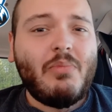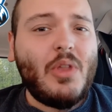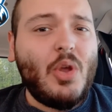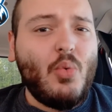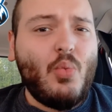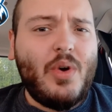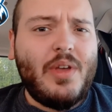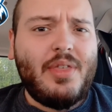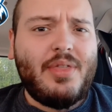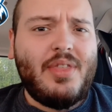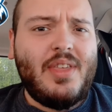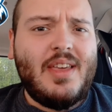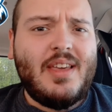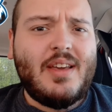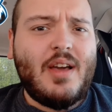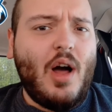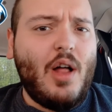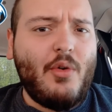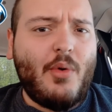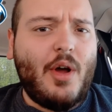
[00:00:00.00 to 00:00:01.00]
with the
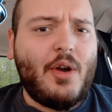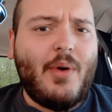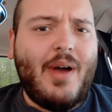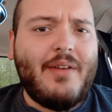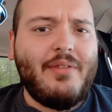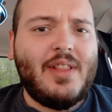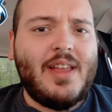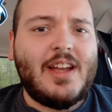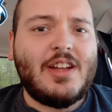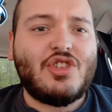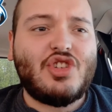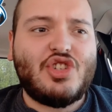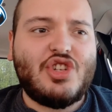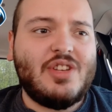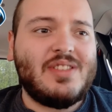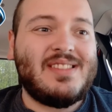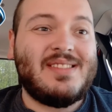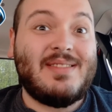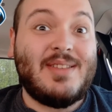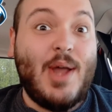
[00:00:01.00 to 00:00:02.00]
Colorado Avalanche
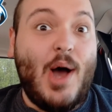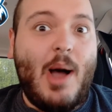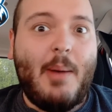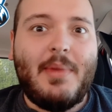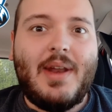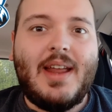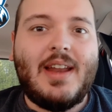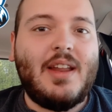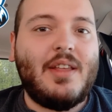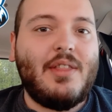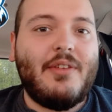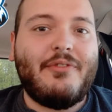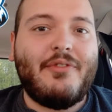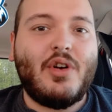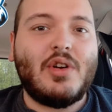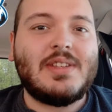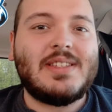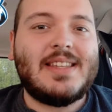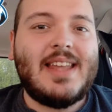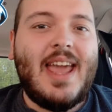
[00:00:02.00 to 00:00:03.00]
just dominating the
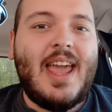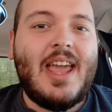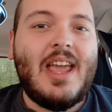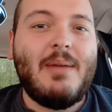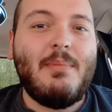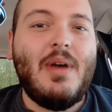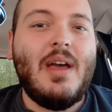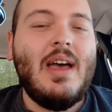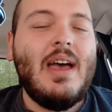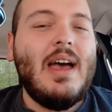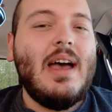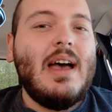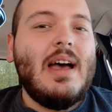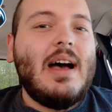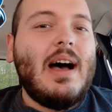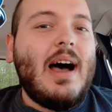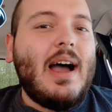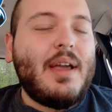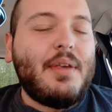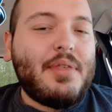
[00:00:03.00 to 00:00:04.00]
first game,
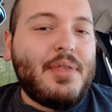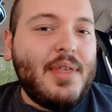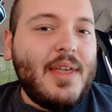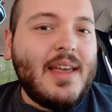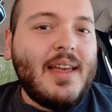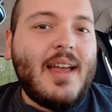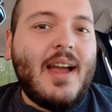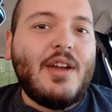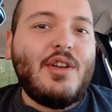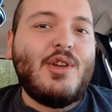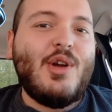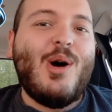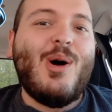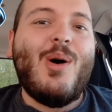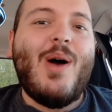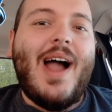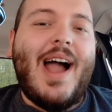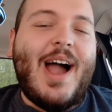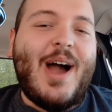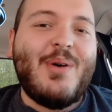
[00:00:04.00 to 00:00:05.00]
I think I
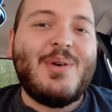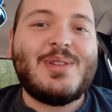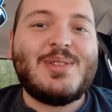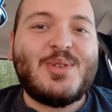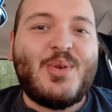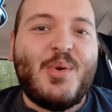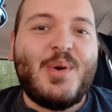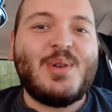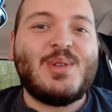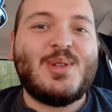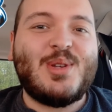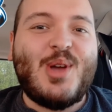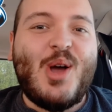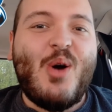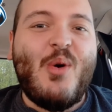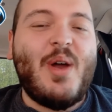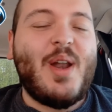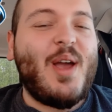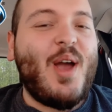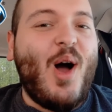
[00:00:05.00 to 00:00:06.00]
know how it's going to
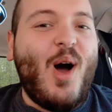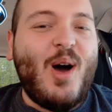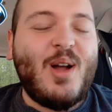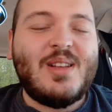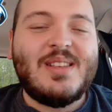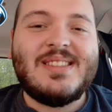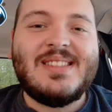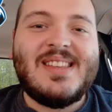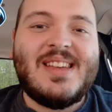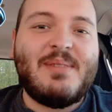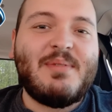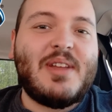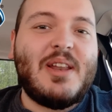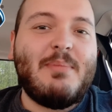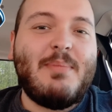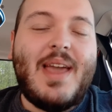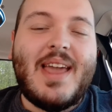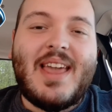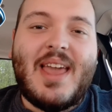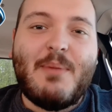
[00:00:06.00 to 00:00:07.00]
go, and I honestly am going
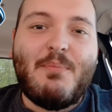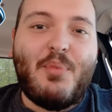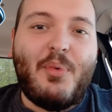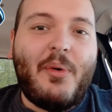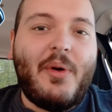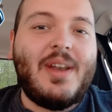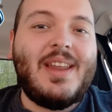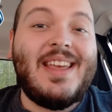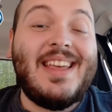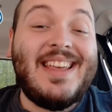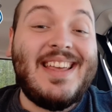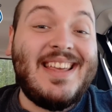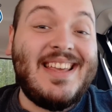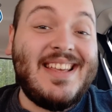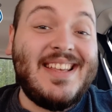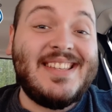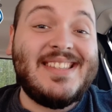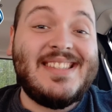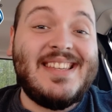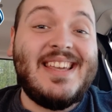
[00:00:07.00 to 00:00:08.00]
to make a pretty
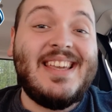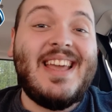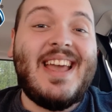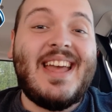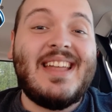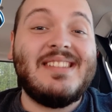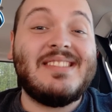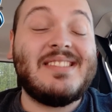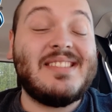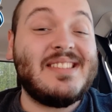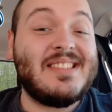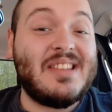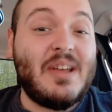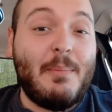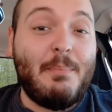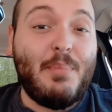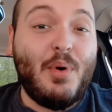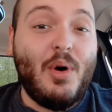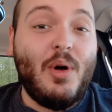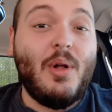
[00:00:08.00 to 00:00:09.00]
easy and
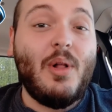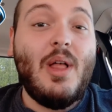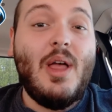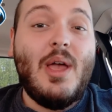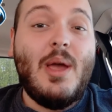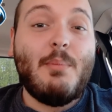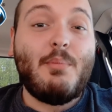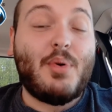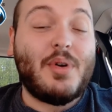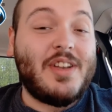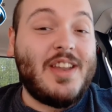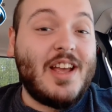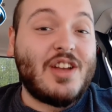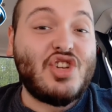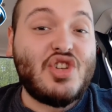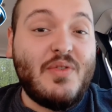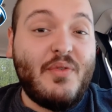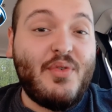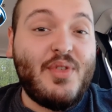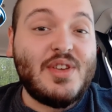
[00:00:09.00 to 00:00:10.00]
simple
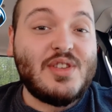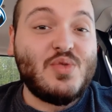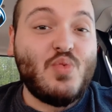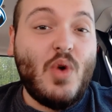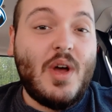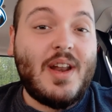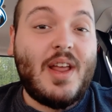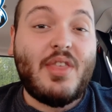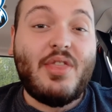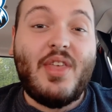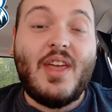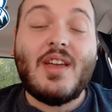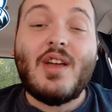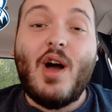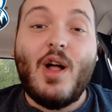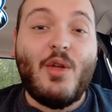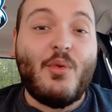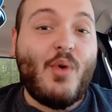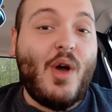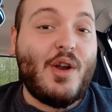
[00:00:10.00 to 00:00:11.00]
prediction for this one. I think
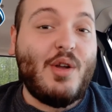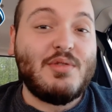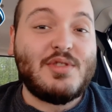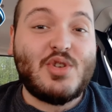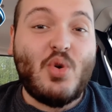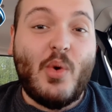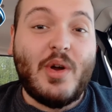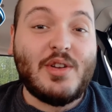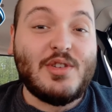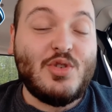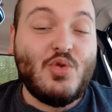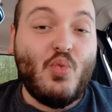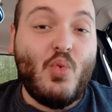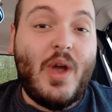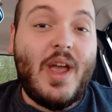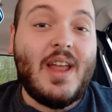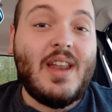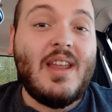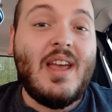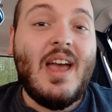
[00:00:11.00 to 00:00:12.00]
Colorado is going to
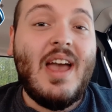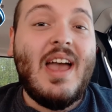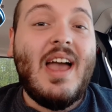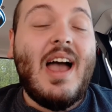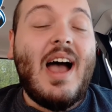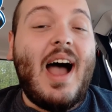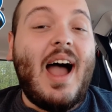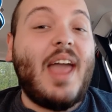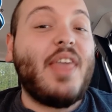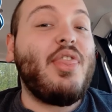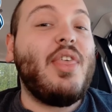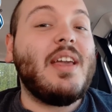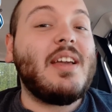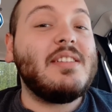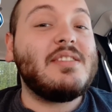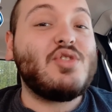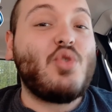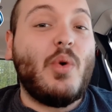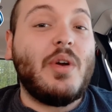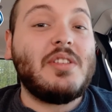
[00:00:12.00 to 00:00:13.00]
win. I think
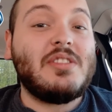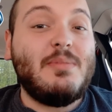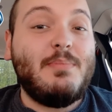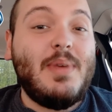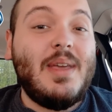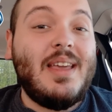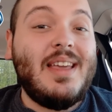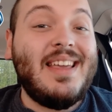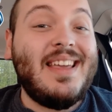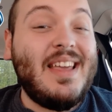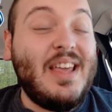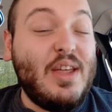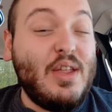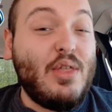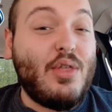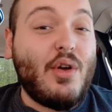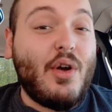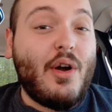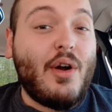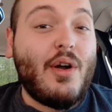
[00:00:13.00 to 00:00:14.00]
it's going to be
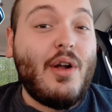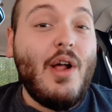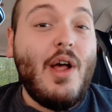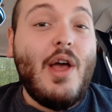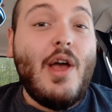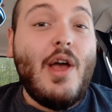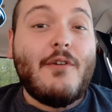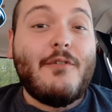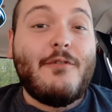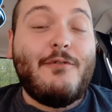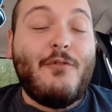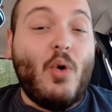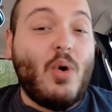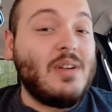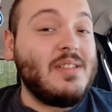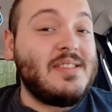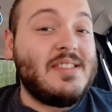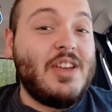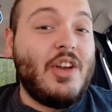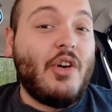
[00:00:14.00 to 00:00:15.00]
either
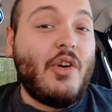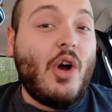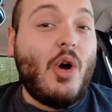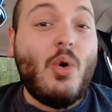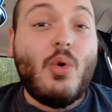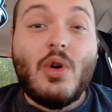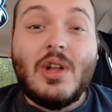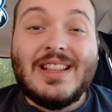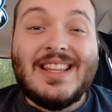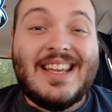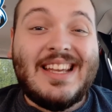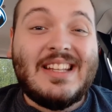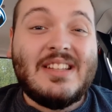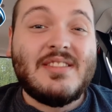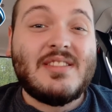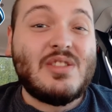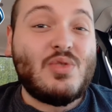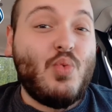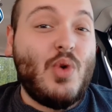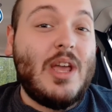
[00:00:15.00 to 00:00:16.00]
4-0 clean
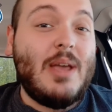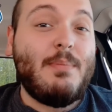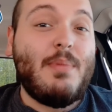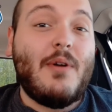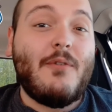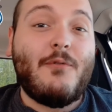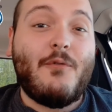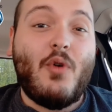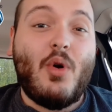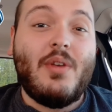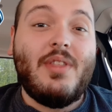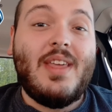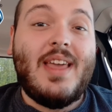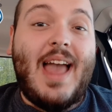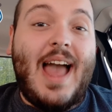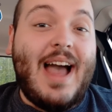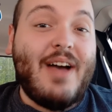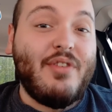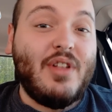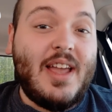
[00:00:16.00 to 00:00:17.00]
sweep for the
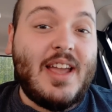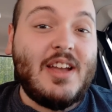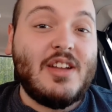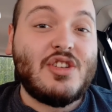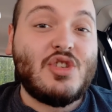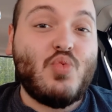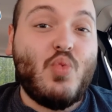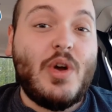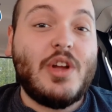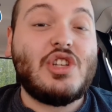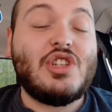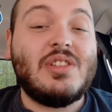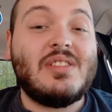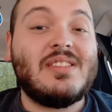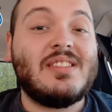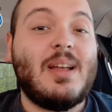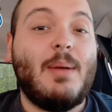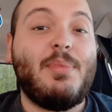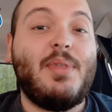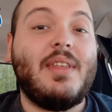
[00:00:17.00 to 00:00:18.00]
Avalanche, which is
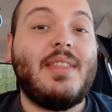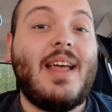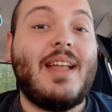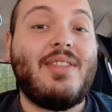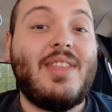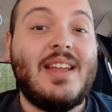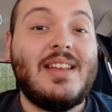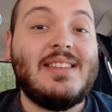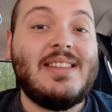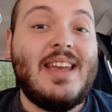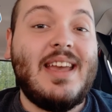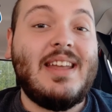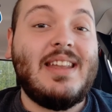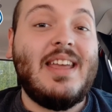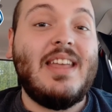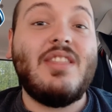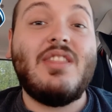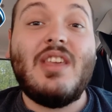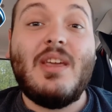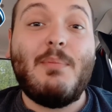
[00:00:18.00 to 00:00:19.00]
something that they did
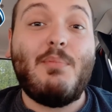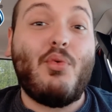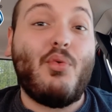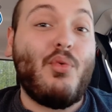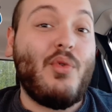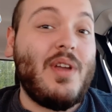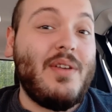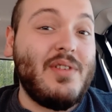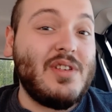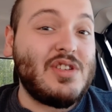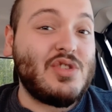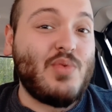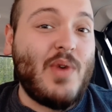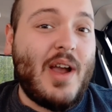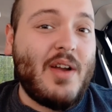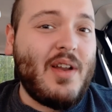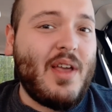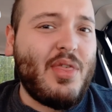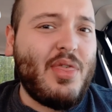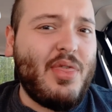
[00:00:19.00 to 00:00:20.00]
in the previous
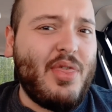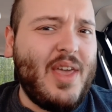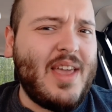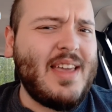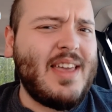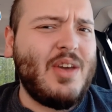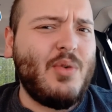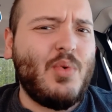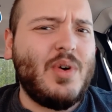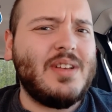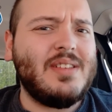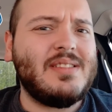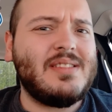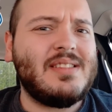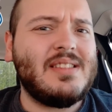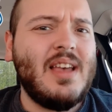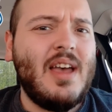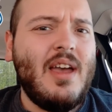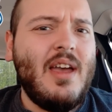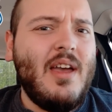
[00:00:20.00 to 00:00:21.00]
round. I think it
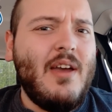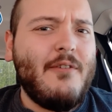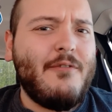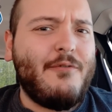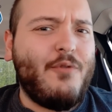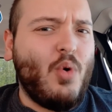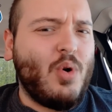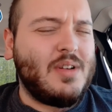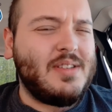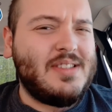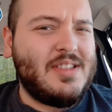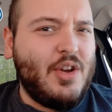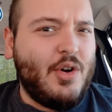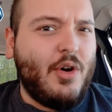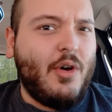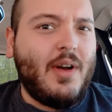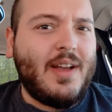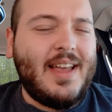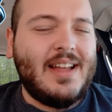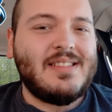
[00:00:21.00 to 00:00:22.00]
was
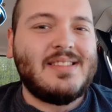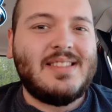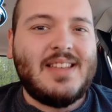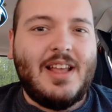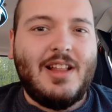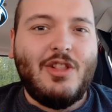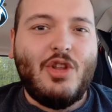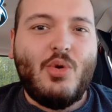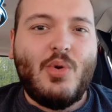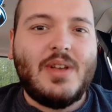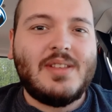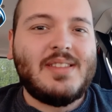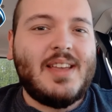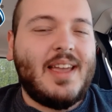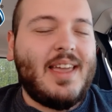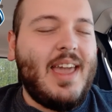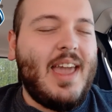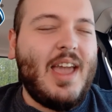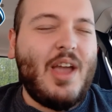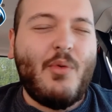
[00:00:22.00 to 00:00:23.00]
4-0 against St. Louis. I
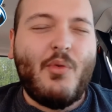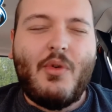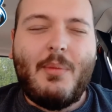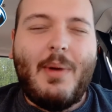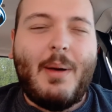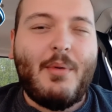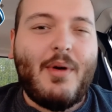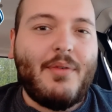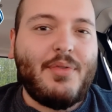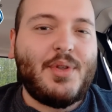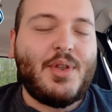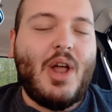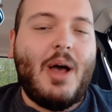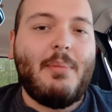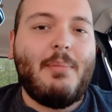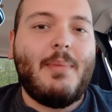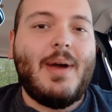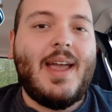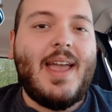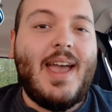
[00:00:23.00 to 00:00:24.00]
can't remember off the
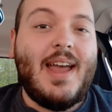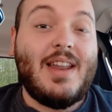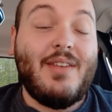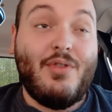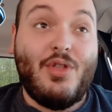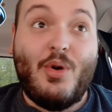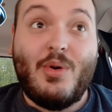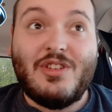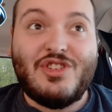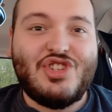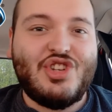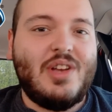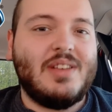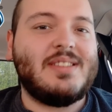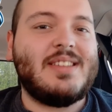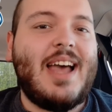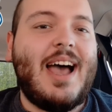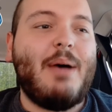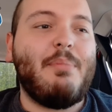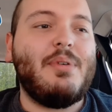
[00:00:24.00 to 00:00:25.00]
top of my head, even though it
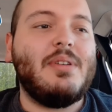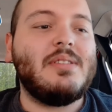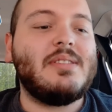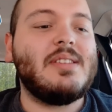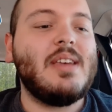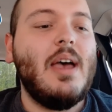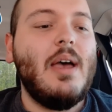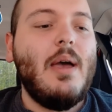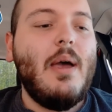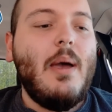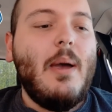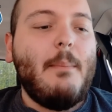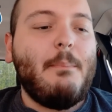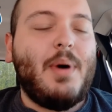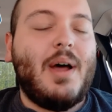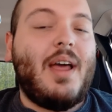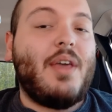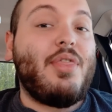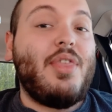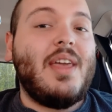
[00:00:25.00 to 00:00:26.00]
just happened,
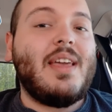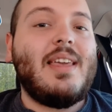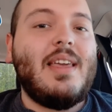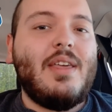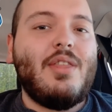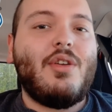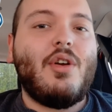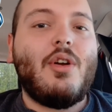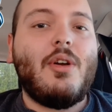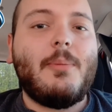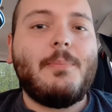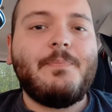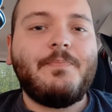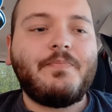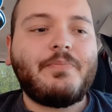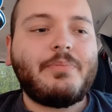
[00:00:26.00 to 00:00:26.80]
but I think either